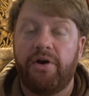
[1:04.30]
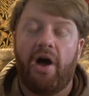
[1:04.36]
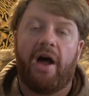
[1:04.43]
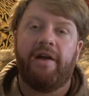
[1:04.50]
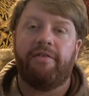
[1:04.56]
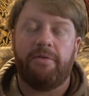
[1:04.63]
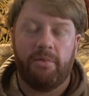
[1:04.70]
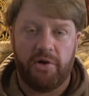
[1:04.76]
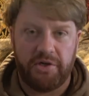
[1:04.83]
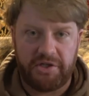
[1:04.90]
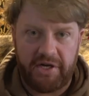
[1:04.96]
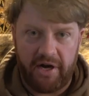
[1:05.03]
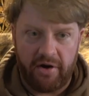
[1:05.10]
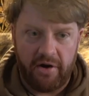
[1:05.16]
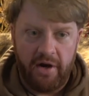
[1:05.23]
would not have
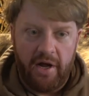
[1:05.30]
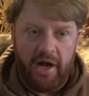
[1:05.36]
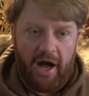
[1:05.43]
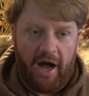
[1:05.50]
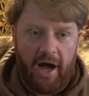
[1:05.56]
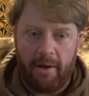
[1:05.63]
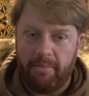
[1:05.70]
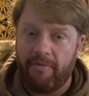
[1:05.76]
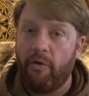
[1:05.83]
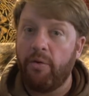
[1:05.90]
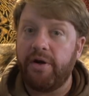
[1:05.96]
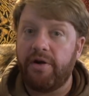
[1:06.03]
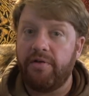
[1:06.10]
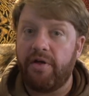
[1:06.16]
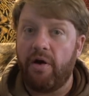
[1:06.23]
emerged here. Uh, before
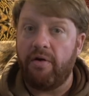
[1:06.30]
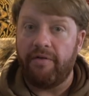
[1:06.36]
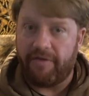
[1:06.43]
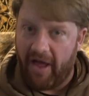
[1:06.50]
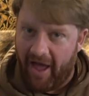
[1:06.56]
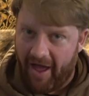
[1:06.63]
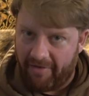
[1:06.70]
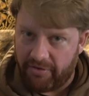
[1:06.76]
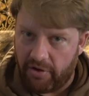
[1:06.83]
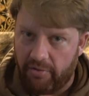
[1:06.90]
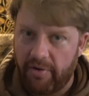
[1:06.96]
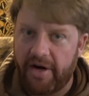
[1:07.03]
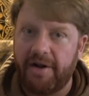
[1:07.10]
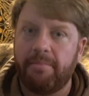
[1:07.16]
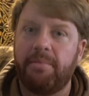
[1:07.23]
we do though, if you haven't
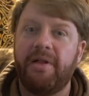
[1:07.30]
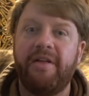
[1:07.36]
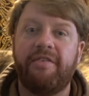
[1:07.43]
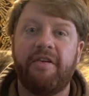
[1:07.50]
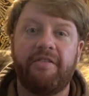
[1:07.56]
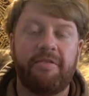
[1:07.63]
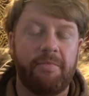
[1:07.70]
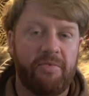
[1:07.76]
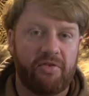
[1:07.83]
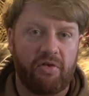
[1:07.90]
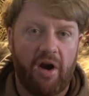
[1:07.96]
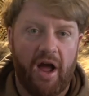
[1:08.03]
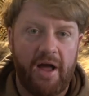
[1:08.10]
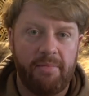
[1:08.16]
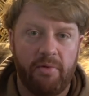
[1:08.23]
already, please hit
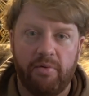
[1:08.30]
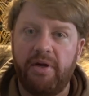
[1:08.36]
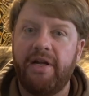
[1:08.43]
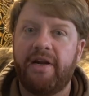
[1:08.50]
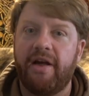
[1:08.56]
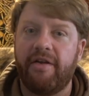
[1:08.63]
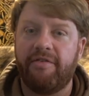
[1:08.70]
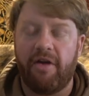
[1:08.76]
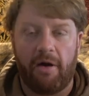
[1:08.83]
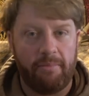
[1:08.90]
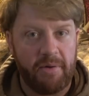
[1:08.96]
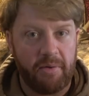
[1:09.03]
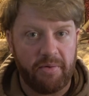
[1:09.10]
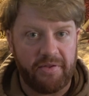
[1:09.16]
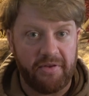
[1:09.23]
subscribe. It really does help
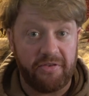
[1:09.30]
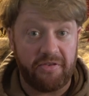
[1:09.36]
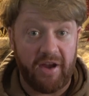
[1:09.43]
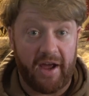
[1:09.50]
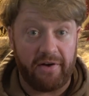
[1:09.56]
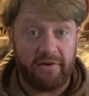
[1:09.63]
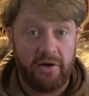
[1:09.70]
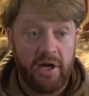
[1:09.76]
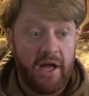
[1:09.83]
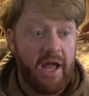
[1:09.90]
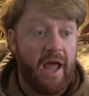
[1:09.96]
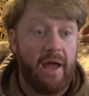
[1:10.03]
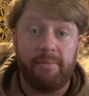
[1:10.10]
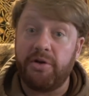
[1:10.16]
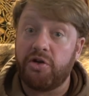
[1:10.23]
me with this channel.
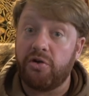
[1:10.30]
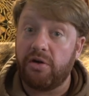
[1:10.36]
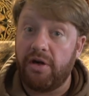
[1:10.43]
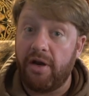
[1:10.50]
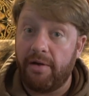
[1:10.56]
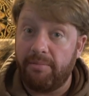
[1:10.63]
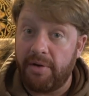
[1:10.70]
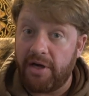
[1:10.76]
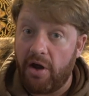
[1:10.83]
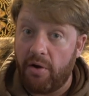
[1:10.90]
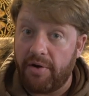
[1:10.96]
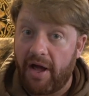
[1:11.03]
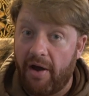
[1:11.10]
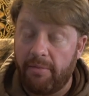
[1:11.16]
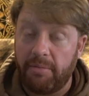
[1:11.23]
And be sure to let me know
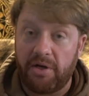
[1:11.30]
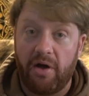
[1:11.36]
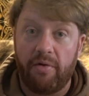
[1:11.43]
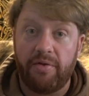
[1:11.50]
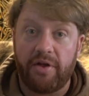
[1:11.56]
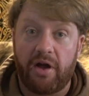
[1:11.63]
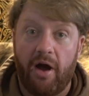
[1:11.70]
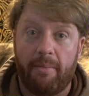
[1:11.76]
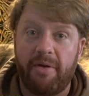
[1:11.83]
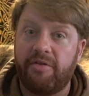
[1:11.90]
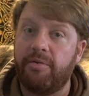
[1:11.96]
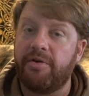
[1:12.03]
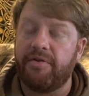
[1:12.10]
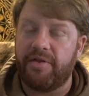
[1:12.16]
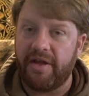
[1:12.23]
down below in the comments
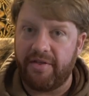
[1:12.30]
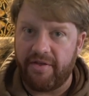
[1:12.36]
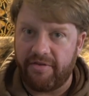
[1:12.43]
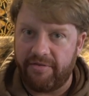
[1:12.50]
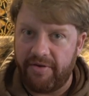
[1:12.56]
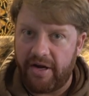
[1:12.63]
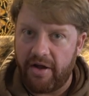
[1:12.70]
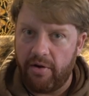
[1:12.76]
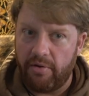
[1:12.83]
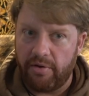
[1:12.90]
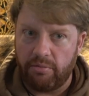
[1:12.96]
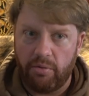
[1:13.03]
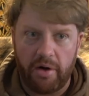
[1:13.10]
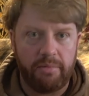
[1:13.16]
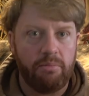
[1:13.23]
what you think of this video
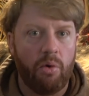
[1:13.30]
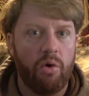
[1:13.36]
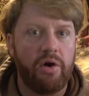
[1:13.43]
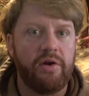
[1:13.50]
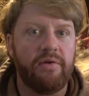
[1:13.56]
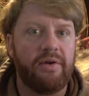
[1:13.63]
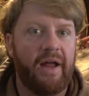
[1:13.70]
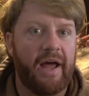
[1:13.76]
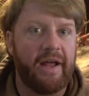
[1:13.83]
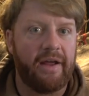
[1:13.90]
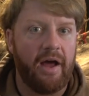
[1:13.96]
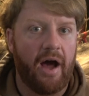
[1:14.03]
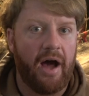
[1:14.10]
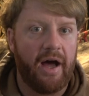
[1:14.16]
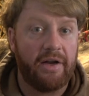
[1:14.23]
and what more you'd
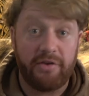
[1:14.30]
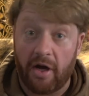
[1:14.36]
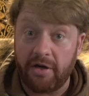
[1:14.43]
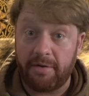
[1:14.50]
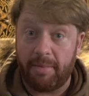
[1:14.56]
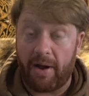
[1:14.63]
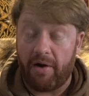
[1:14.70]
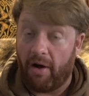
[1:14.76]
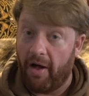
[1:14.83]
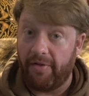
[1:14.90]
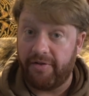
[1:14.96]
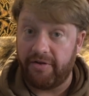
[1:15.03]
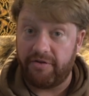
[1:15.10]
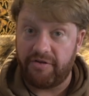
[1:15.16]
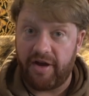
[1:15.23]
like uh, talked about on
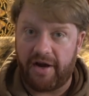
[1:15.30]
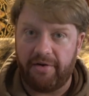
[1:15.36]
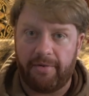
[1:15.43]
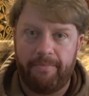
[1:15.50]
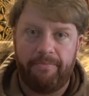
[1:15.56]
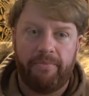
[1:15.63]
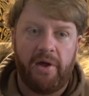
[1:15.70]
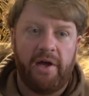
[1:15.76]
this channel.